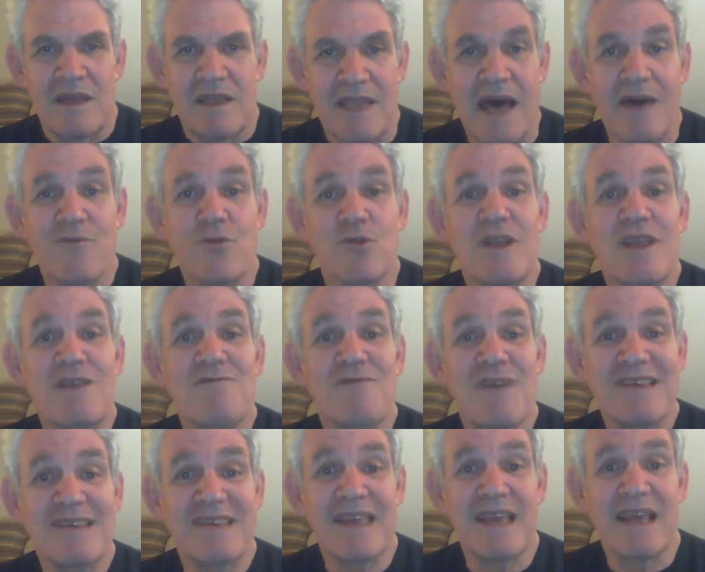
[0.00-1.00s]
Now for the
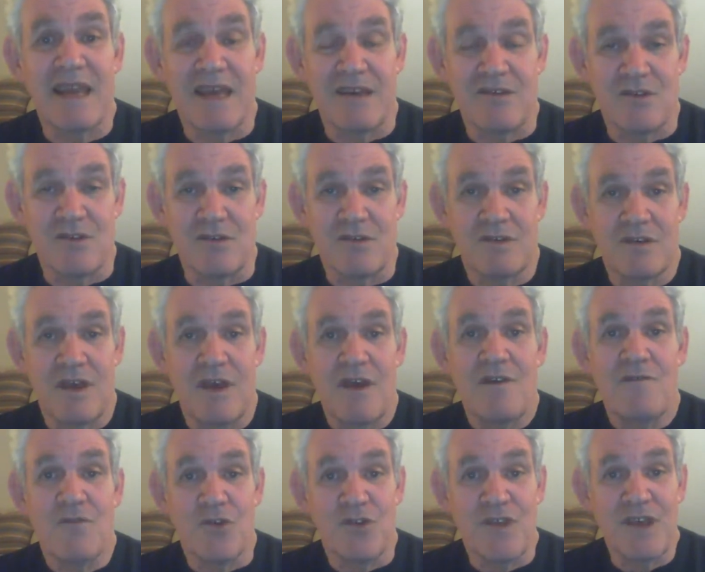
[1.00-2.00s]
investing lessons.
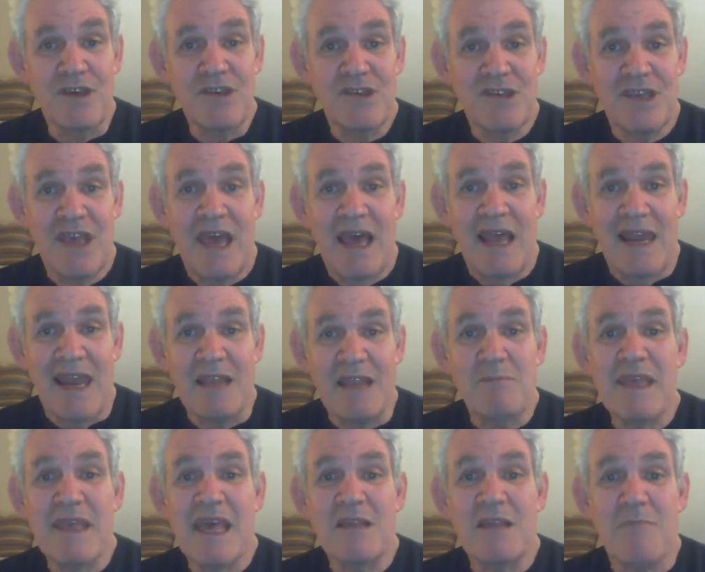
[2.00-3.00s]
For this, let
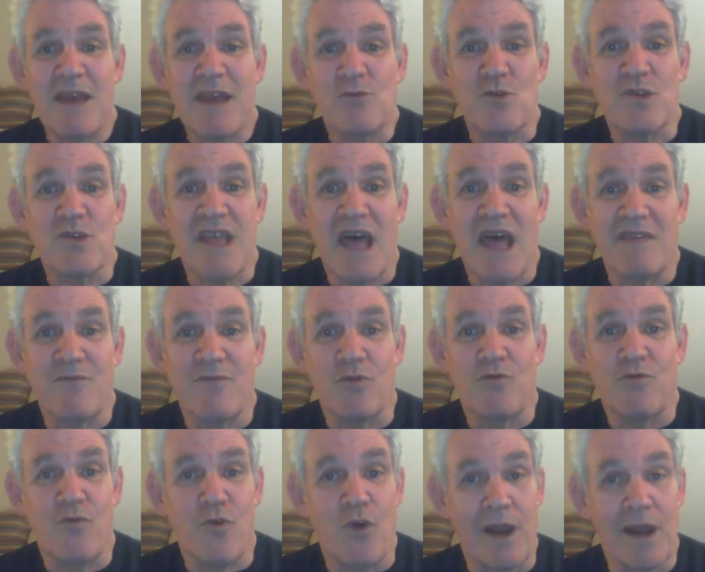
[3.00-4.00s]
me get back to
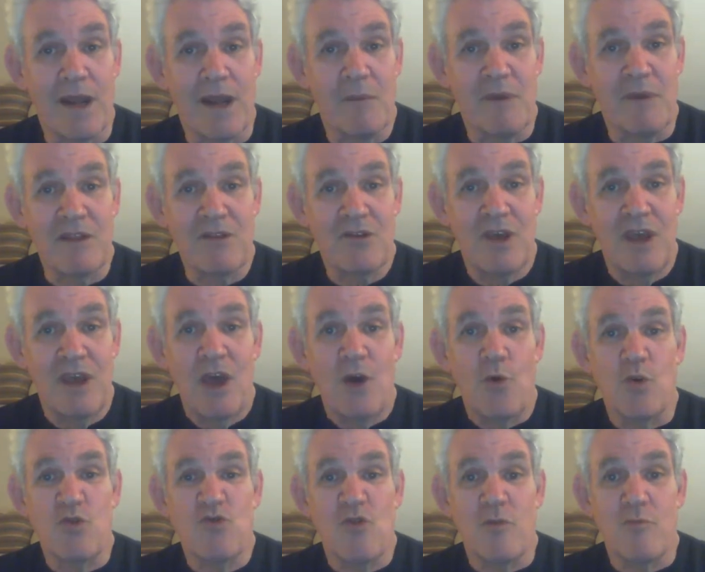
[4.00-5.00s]
Stanford for a little bit,
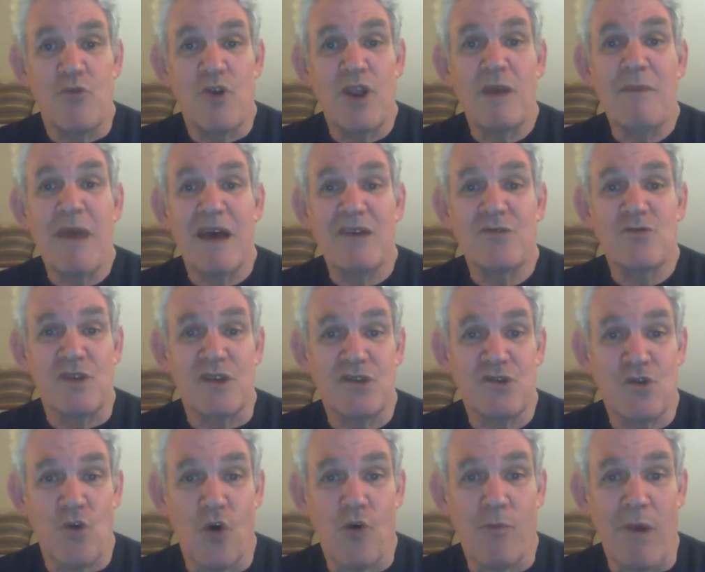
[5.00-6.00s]
which would bring us to the
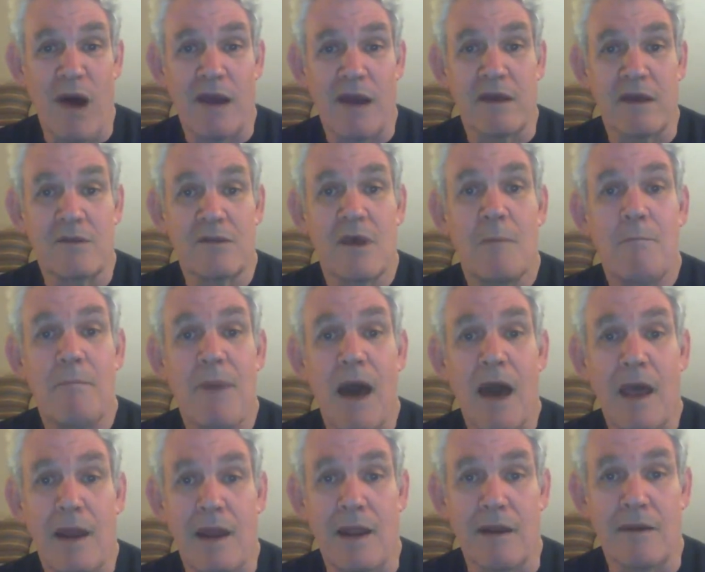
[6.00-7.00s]
stock market
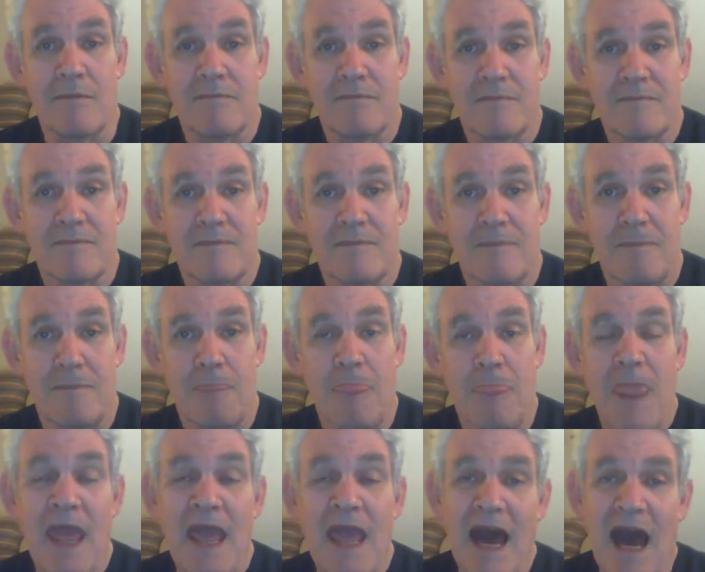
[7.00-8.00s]
parallel.
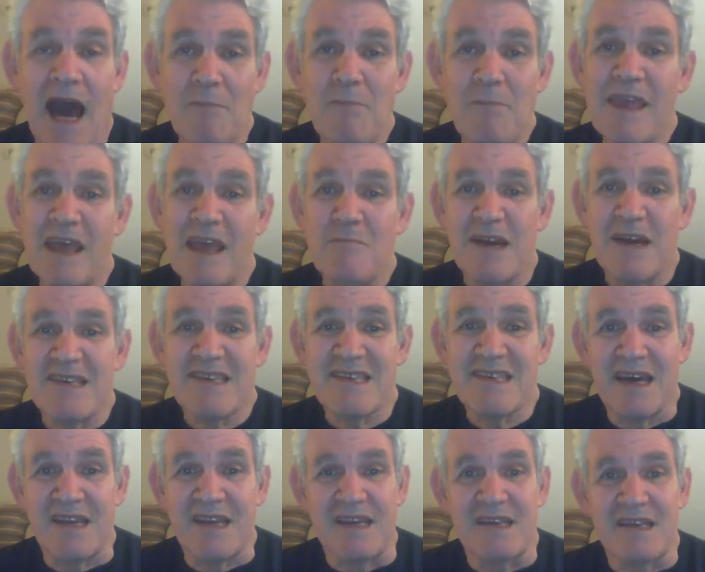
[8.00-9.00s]
I began my
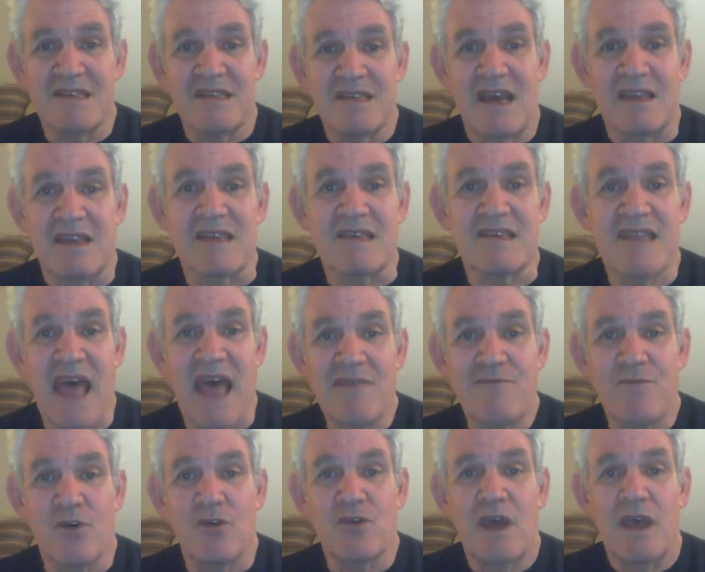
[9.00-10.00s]
studies at the
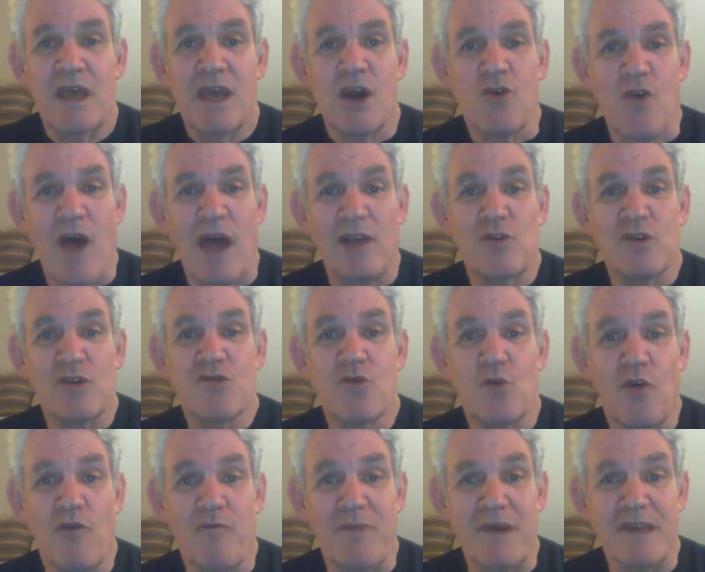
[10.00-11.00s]
Stanford Graduate
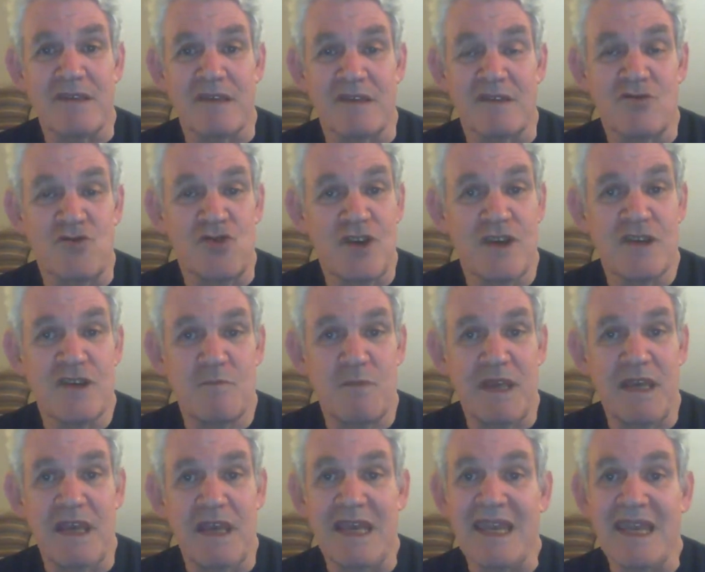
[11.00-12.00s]
School of Business,
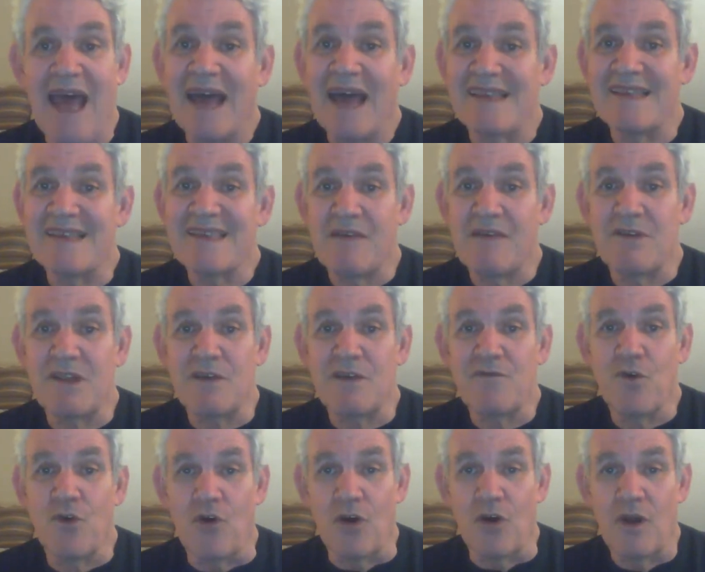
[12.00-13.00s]
GSB, in
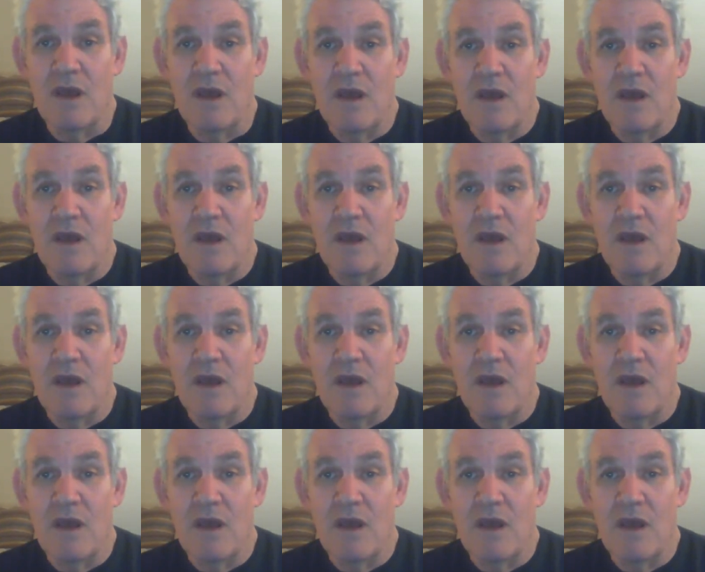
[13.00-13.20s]
1974,